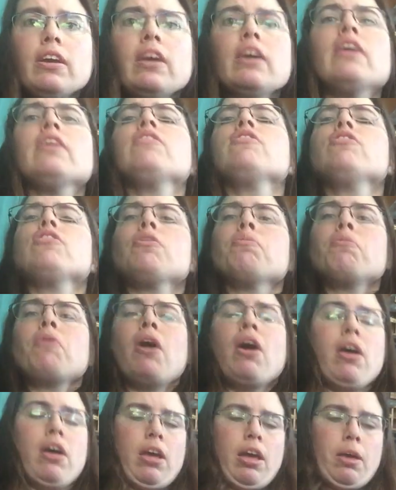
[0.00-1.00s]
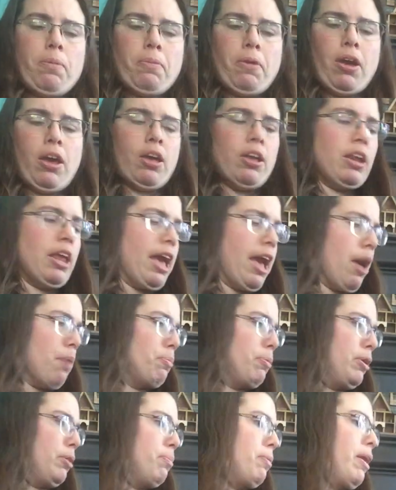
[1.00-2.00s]
And so I'm not
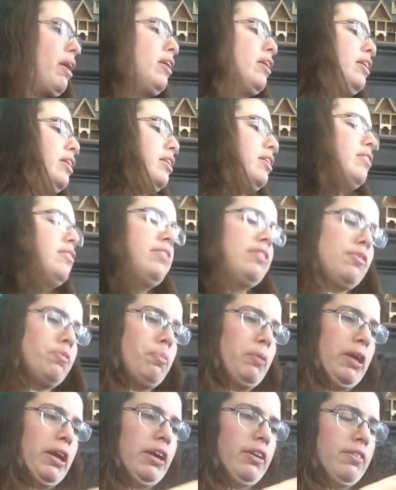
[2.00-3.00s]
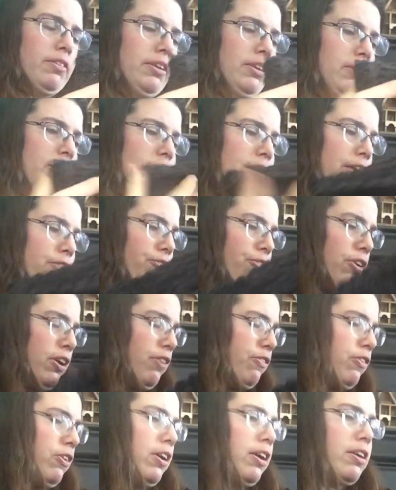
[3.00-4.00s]
unhappy about it, because this blanket's going to take
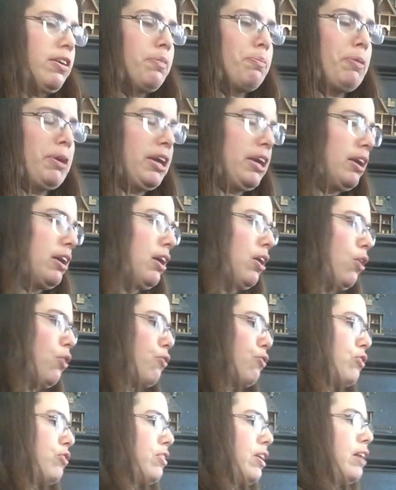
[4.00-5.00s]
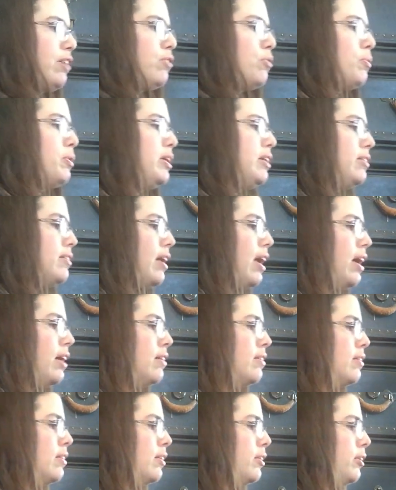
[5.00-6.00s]
forever, it being an oversized queen
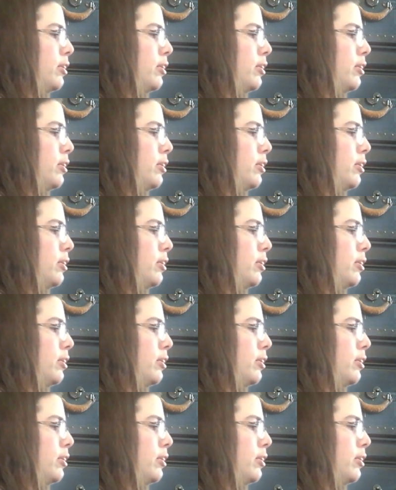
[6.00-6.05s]
size.